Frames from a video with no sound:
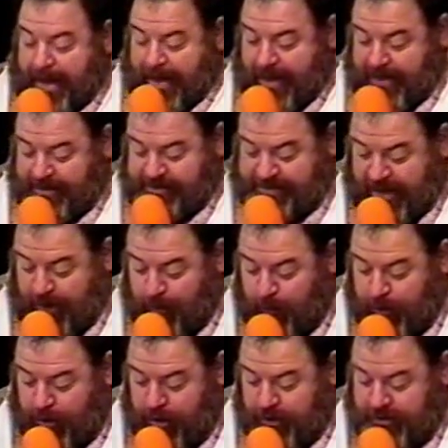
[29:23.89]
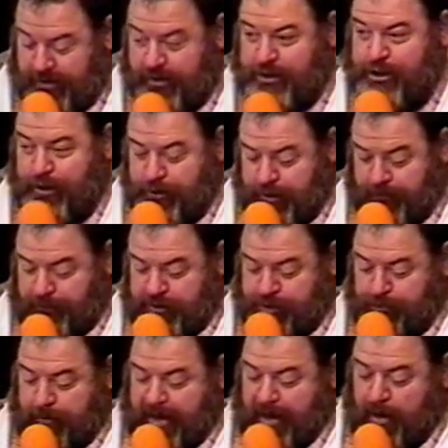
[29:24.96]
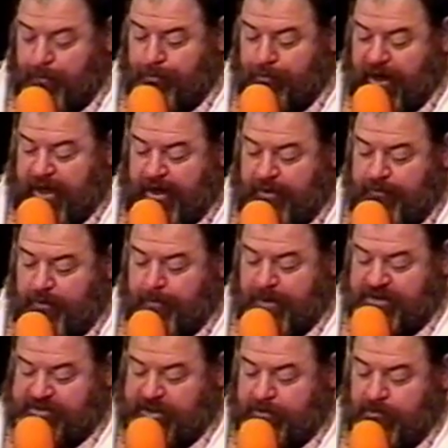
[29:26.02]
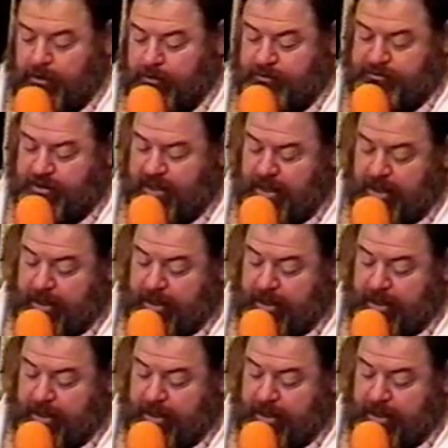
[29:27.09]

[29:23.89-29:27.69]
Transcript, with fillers: He sent word to the children of Israel, bring the Besarot